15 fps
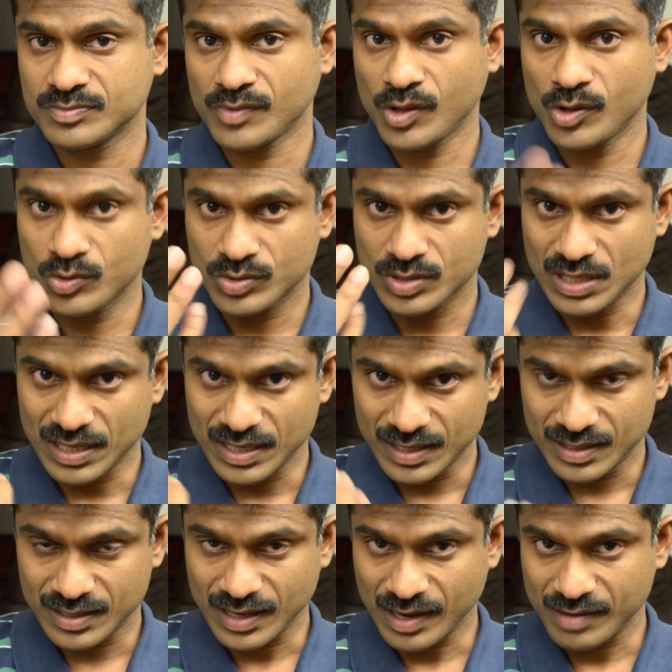you study
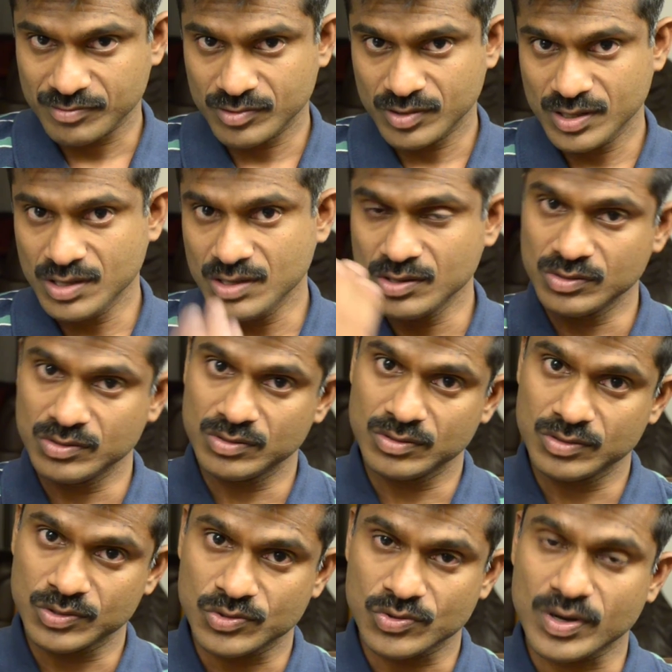it carefully,
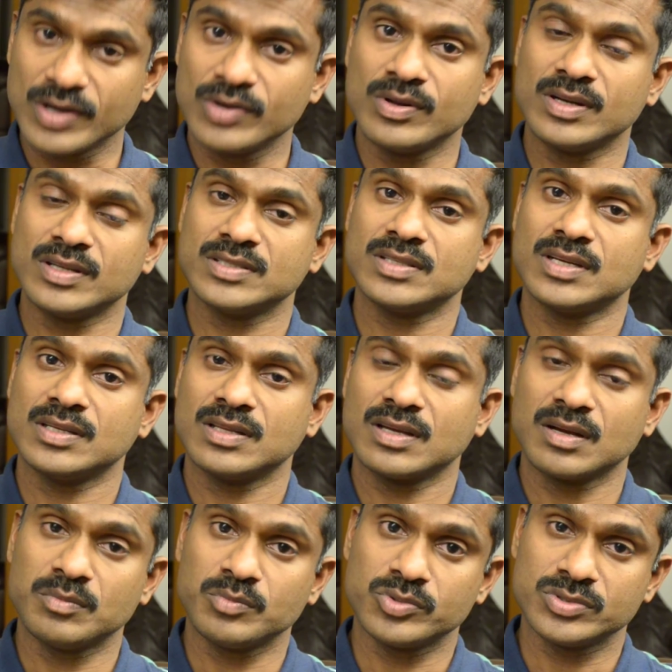you try to understand the
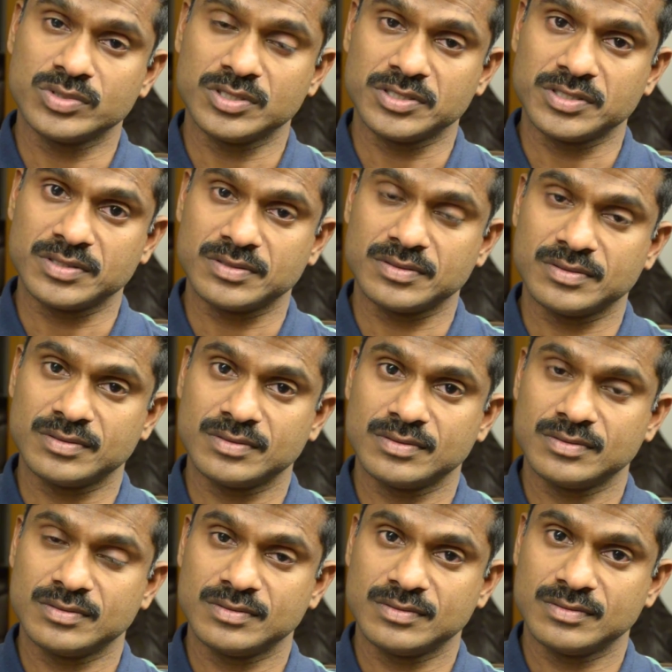composition.
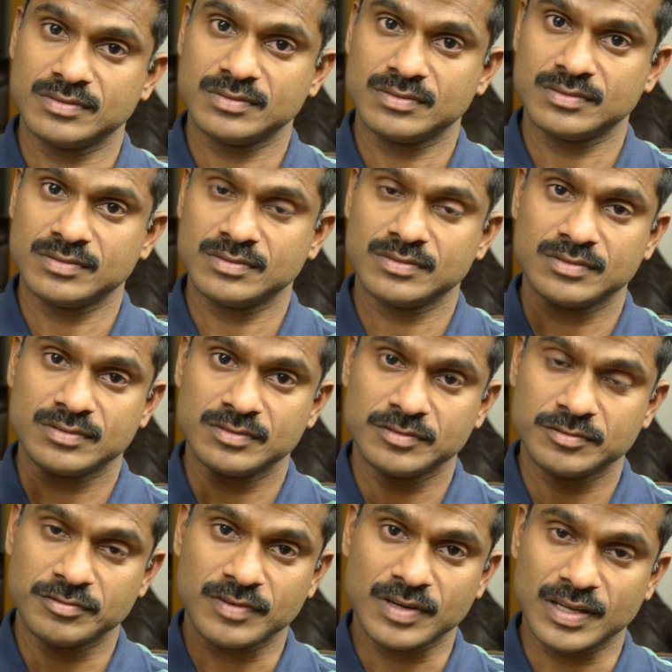
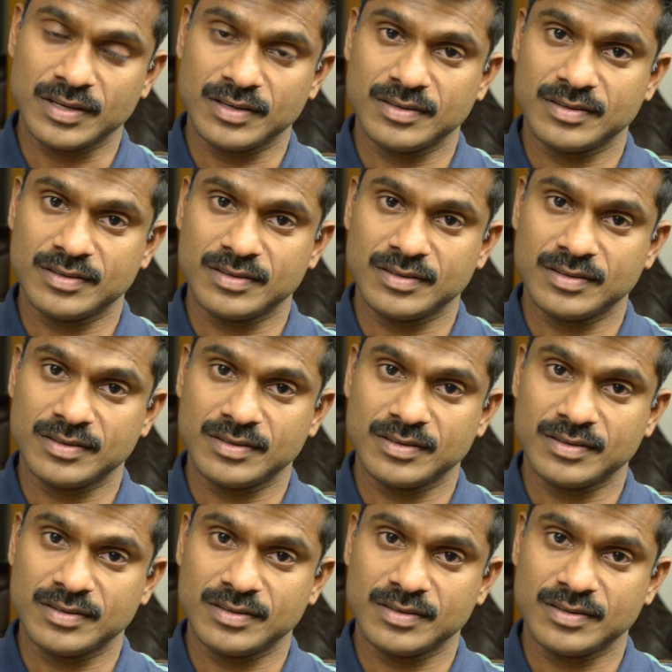Fine.